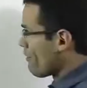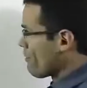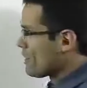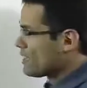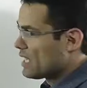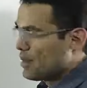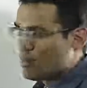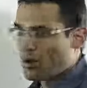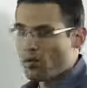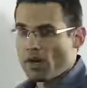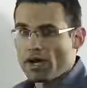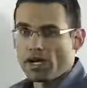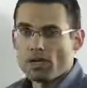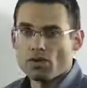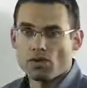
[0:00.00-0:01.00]
for example,
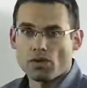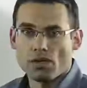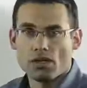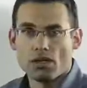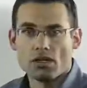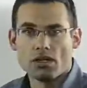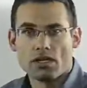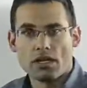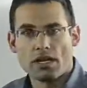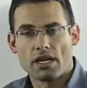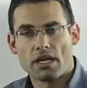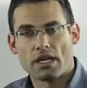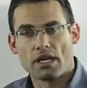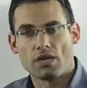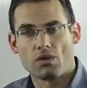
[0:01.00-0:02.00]
running Drill
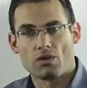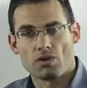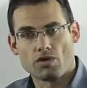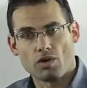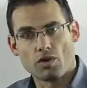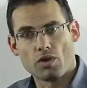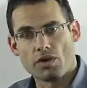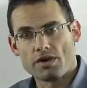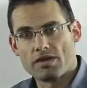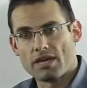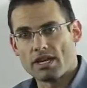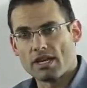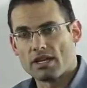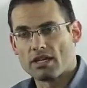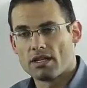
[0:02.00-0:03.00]
in order to query
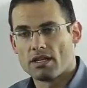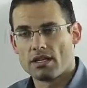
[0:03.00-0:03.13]
data